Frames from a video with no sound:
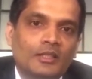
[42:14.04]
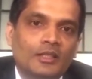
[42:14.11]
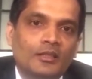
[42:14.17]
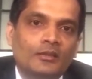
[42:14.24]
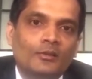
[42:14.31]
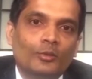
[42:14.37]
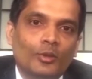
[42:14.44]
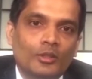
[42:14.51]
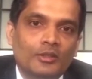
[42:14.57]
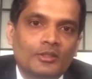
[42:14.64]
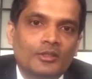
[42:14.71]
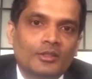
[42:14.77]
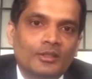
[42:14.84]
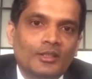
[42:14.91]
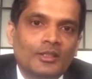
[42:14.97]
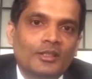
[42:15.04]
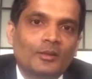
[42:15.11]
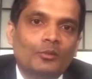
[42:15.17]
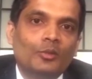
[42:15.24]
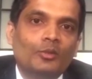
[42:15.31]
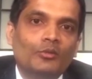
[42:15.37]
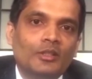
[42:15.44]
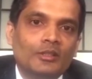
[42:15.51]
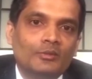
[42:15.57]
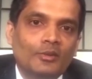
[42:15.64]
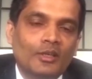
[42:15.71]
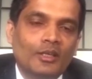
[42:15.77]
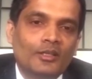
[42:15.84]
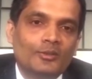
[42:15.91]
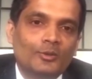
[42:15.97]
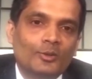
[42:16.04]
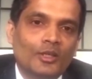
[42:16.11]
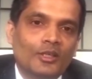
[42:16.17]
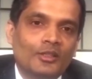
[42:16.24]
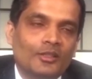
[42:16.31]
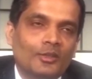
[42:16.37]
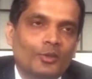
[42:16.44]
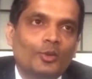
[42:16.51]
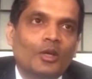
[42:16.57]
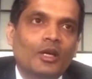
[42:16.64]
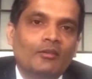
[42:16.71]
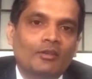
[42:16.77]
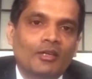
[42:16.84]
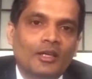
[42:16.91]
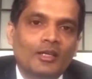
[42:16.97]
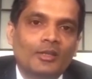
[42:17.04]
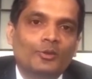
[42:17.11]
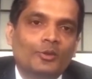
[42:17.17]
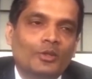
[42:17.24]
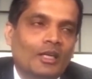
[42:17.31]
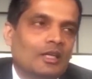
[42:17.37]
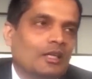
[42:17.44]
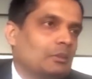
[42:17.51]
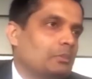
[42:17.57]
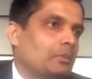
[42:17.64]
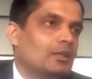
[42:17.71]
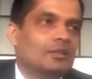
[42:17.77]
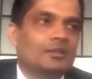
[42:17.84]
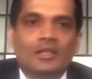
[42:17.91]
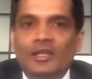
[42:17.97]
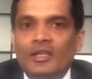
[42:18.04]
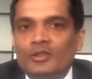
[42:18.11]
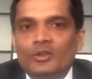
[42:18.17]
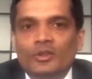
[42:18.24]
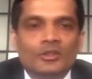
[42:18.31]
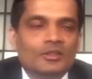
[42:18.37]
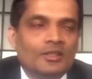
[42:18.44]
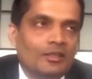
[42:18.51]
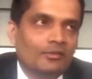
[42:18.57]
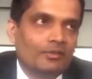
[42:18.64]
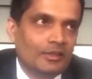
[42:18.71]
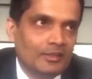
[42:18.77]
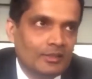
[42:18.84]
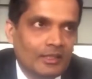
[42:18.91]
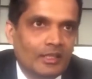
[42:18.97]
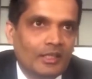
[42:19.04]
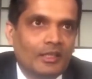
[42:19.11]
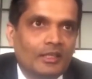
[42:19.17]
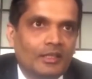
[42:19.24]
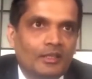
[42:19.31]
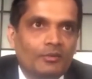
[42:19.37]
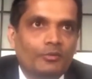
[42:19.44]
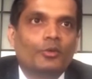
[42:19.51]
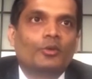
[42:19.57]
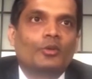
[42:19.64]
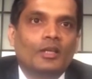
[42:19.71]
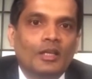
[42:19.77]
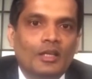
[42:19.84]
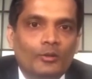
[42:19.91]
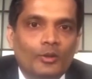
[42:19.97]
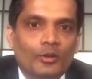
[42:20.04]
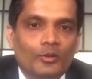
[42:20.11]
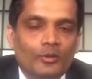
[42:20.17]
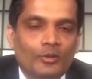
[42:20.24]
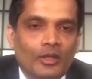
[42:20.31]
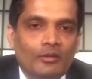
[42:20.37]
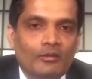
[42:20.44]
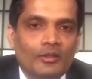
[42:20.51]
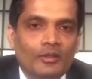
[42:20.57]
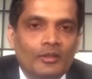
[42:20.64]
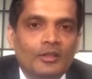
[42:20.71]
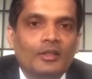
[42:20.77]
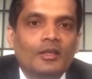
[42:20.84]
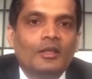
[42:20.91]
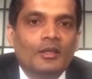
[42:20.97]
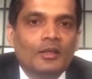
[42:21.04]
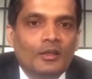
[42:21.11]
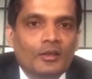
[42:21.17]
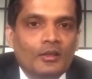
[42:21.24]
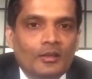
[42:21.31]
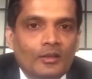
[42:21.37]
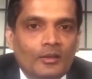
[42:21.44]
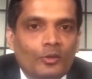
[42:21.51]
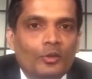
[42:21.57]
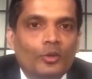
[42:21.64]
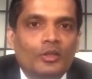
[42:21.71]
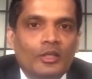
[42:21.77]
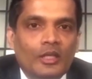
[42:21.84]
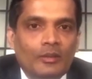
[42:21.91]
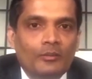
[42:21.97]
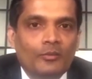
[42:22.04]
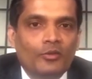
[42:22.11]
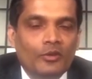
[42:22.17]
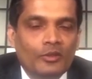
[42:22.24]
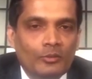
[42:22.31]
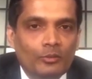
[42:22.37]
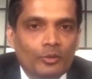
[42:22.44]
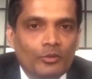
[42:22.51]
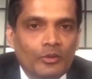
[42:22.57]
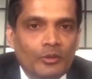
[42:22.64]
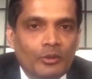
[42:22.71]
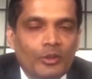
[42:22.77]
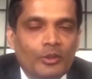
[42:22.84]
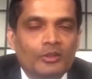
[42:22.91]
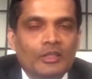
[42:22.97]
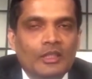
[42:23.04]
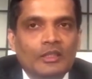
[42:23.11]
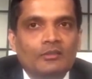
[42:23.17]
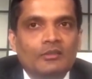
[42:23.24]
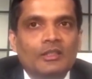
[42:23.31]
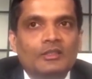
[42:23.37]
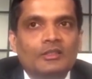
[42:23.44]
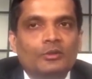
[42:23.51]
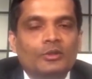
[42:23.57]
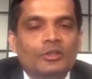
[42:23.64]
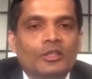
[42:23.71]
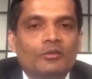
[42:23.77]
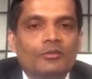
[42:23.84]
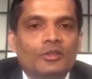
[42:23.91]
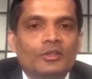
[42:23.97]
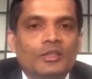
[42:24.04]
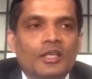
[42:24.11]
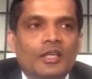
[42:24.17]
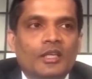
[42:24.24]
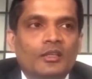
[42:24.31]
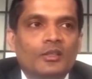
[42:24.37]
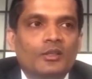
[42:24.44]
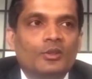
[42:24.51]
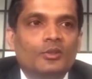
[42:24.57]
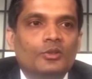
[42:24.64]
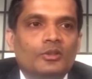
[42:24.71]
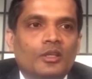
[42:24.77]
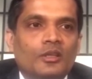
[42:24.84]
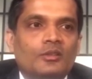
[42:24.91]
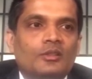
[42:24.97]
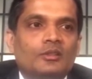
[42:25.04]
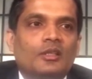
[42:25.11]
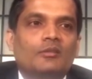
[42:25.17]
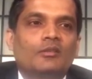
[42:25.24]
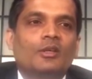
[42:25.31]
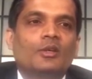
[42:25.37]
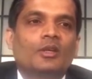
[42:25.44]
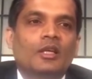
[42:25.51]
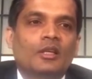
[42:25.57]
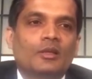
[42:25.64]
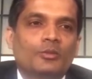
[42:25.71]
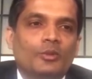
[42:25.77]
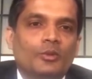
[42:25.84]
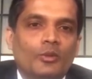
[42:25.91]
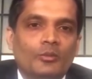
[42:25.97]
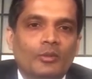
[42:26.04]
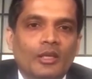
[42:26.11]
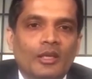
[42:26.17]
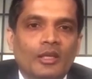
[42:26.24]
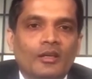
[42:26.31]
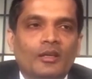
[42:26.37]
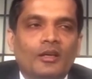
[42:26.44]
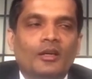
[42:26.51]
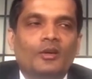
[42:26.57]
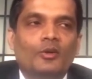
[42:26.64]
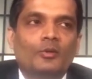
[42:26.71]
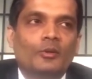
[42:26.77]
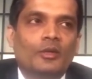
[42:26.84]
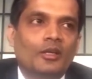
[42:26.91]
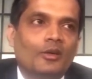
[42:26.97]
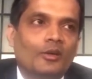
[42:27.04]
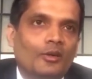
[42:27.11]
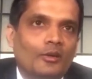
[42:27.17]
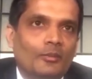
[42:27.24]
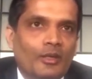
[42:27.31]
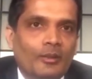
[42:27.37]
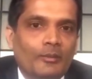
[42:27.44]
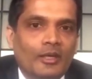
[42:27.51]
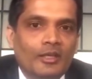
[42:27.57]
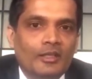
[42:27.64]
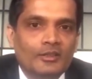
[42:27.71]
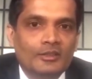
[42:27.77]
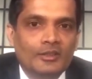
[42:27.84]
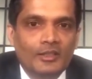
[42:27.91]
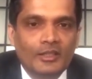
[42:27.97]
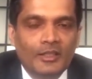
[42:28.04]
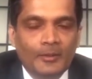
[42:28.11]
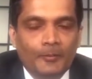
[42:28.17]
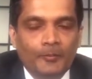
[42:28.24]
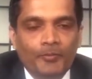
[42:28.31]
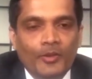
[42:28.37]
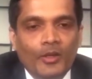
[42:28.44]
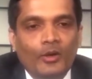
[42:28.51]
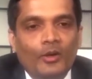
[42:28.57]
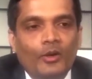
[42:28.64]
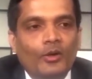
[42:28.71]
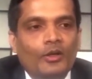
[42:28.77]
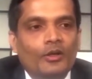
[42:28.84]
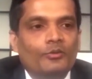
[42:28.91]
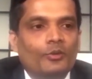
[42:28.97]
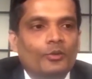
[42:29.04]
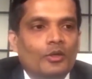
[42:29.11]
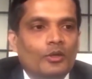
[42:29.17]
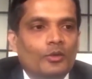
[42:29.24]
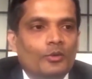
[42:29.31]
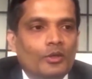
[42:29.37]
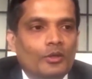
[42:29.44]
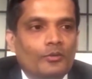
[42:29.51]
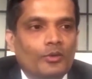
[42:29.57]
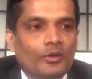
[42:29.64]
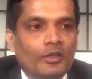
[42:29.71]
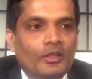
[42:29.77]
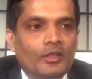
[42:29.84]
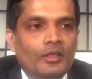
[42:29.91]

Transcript: metastatic disease in stage 4 still we offer surgical help for them because everybody has a right to live independent with dignity till the end doesn't matter whether you are going to live for 6 months or 2 years i guess that's how we decide